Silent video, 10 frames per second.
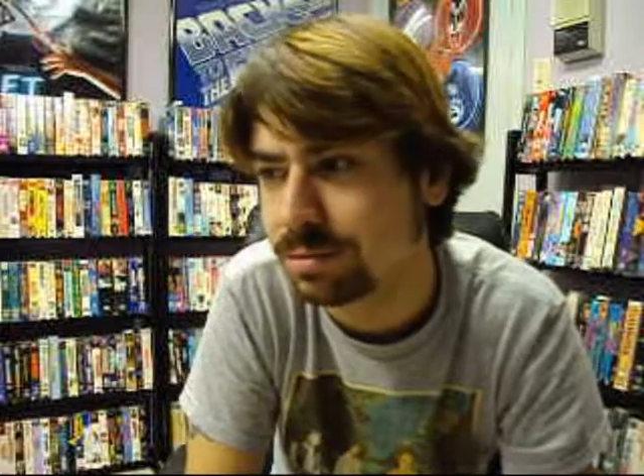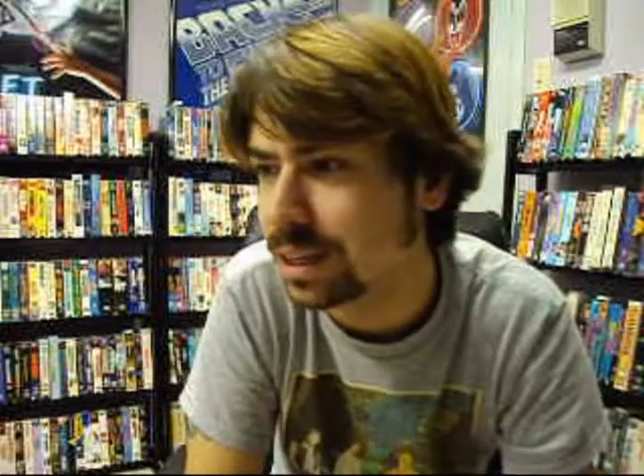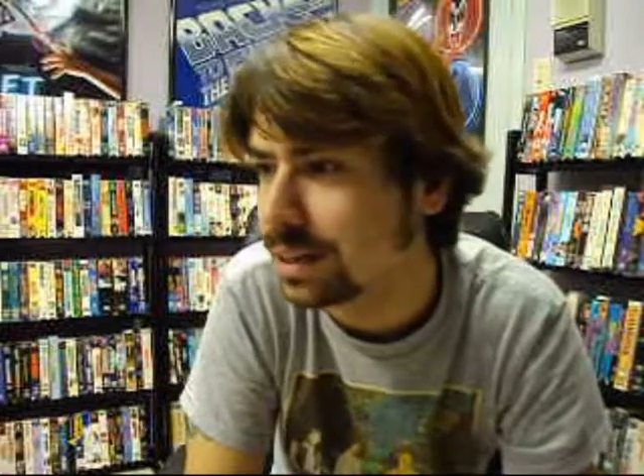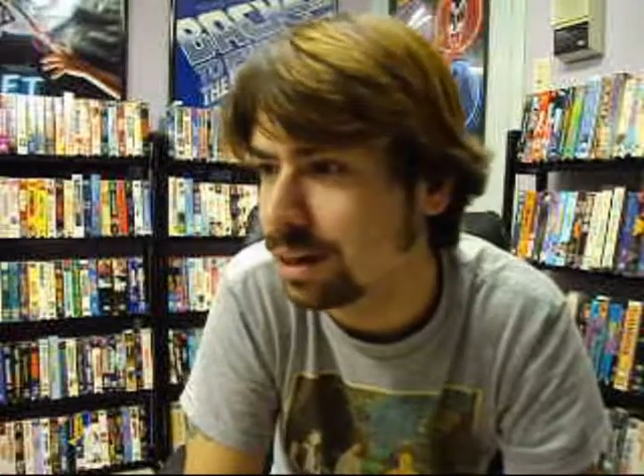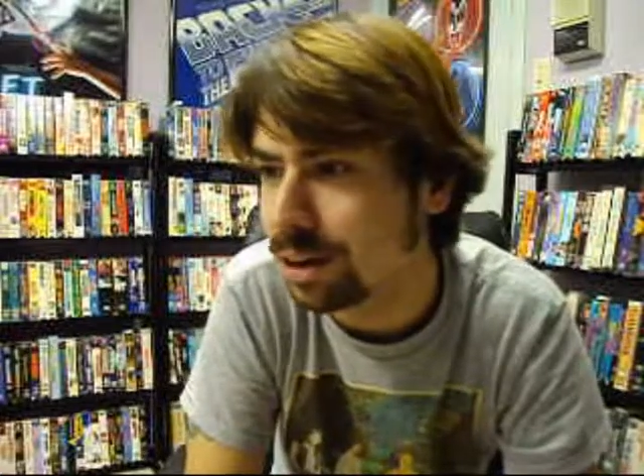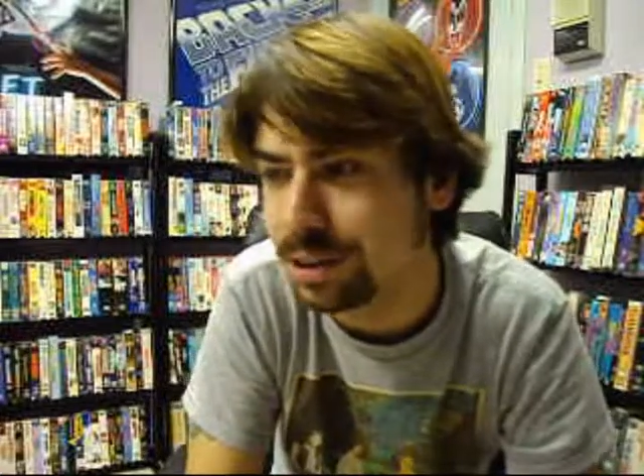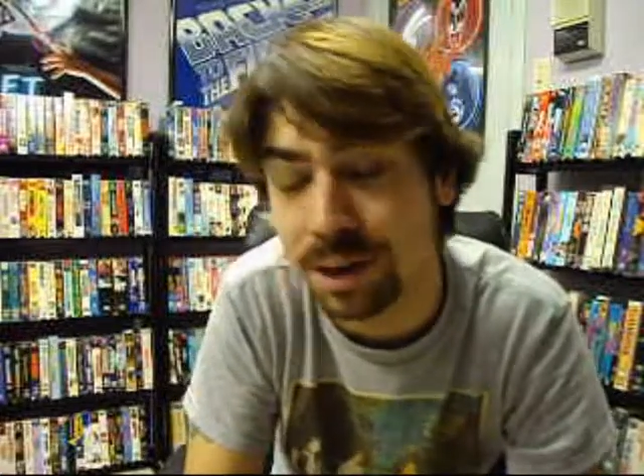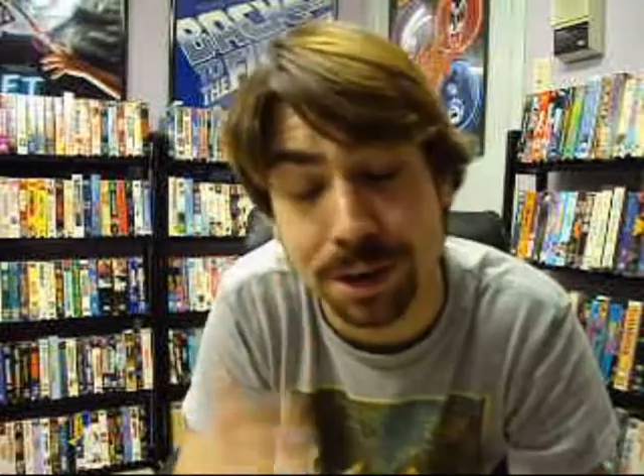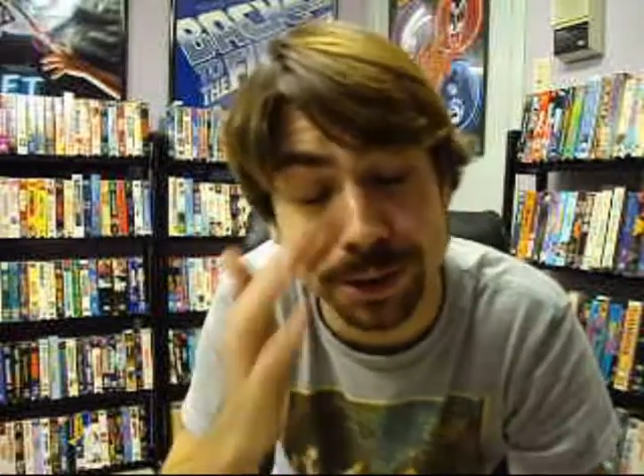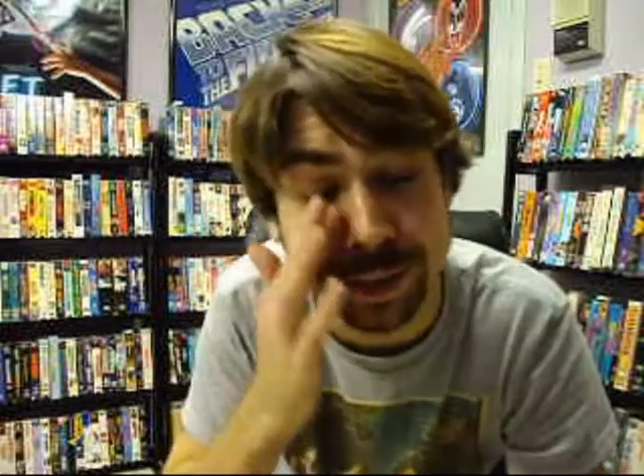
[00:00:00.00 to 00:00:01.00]
getting harder and
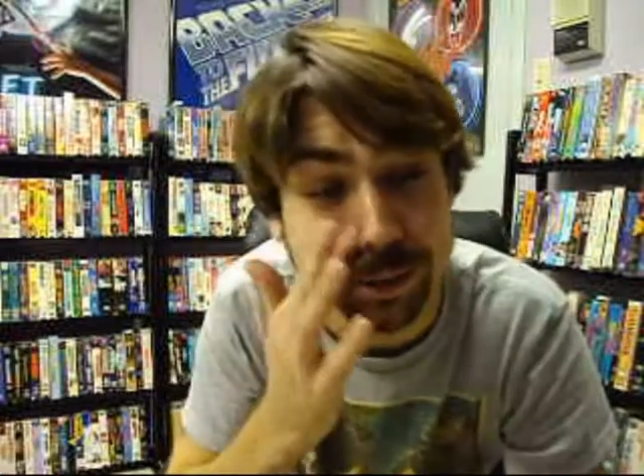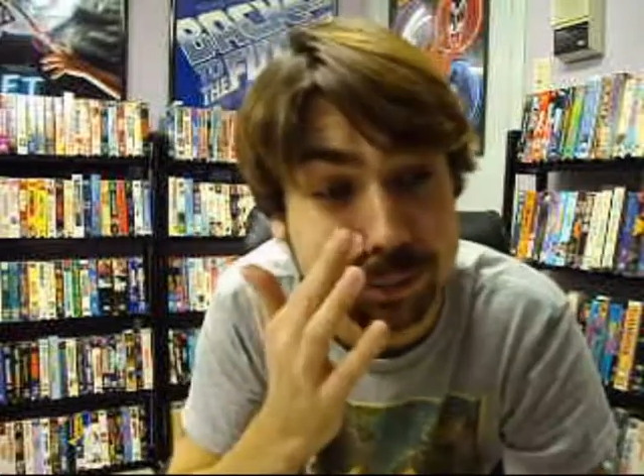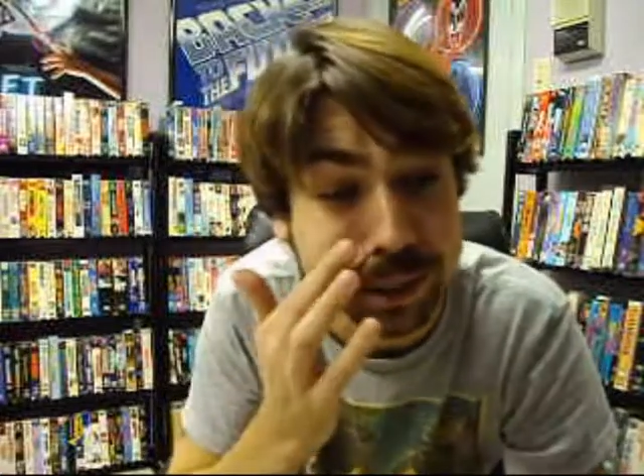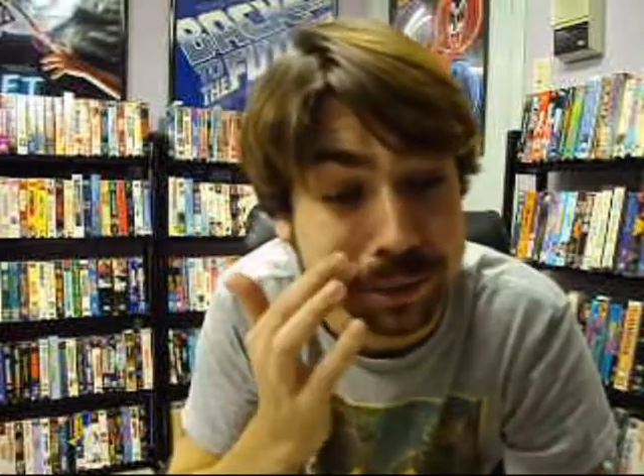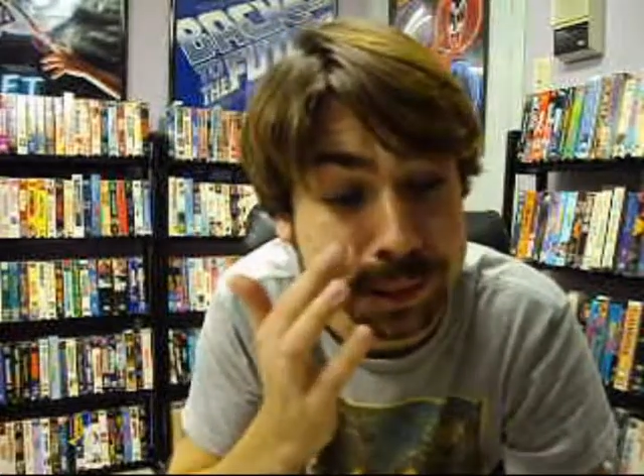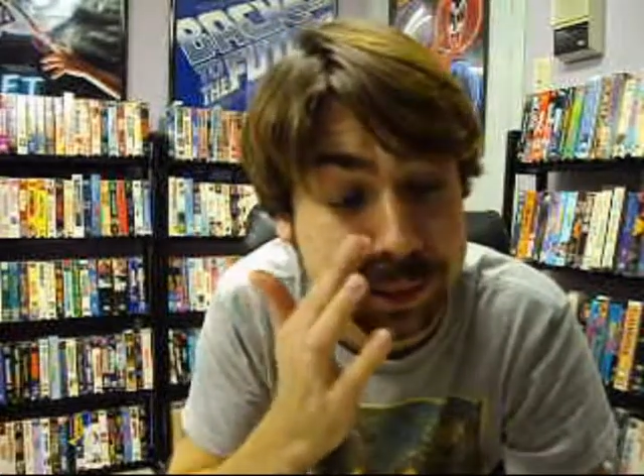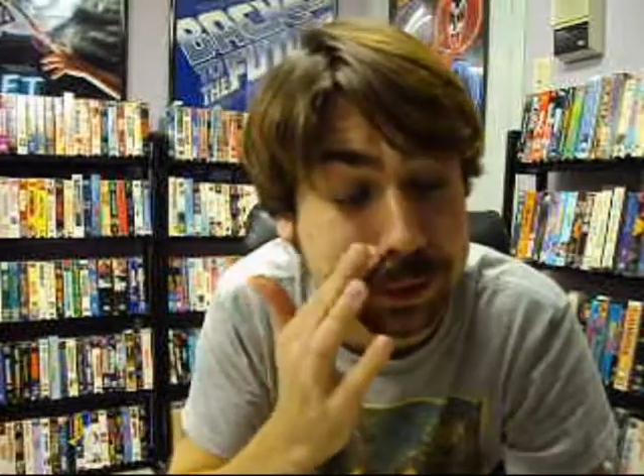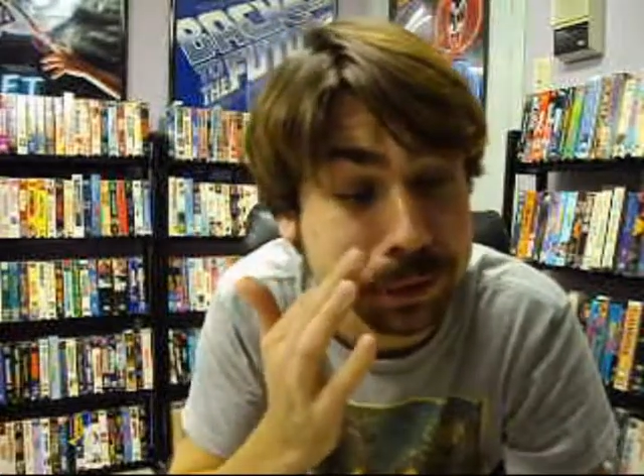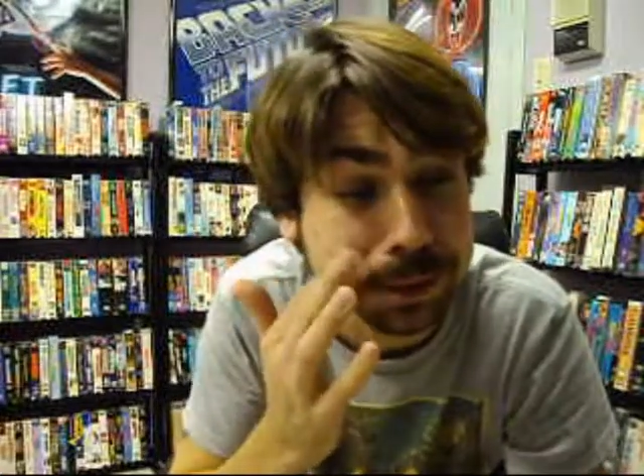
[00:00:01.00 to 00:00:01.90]
harder to come by around here.